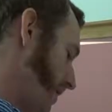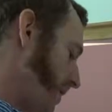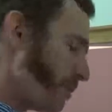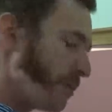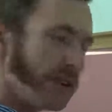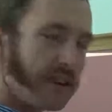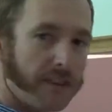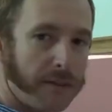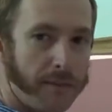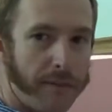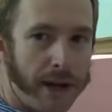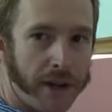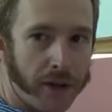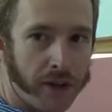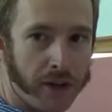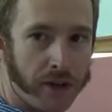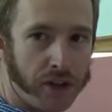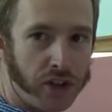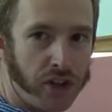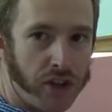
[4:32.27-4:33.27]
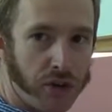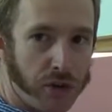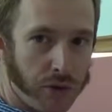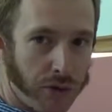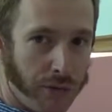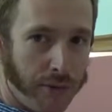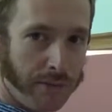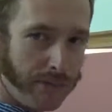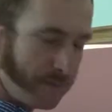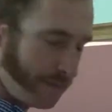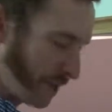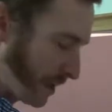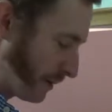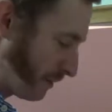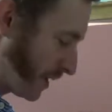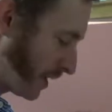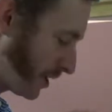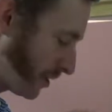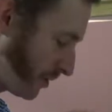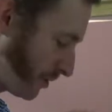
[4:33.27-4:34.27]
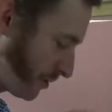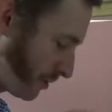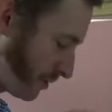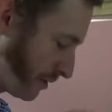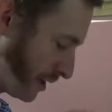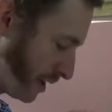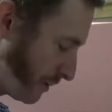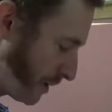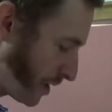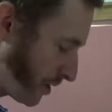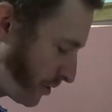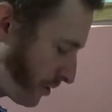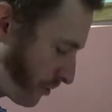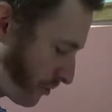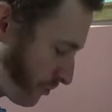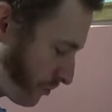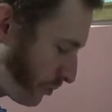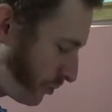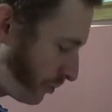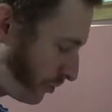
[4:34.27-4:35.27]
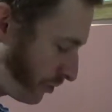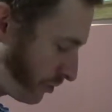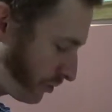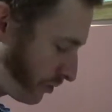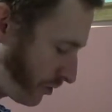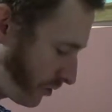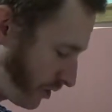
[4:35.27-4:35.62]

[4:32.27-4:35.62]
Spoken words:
No one does it better than you. Make your own rules.